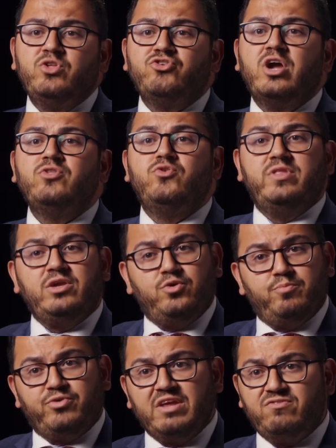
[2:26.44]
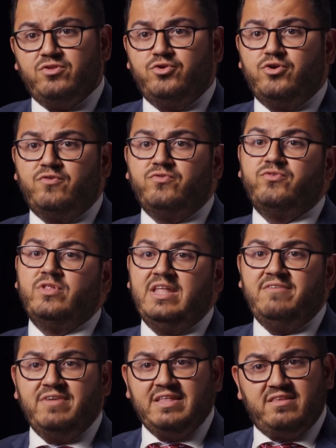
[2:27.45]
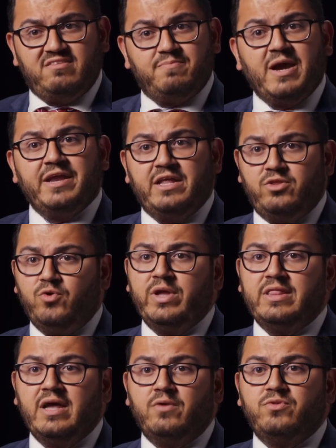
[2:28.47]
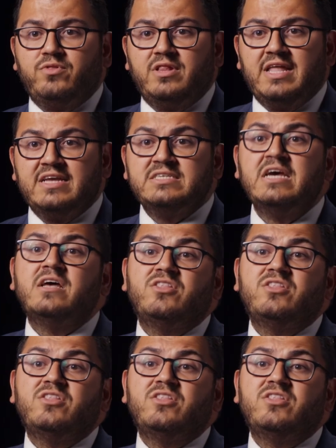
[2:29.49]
we try to decompress the nerves, leaving the spine and going down to the legs,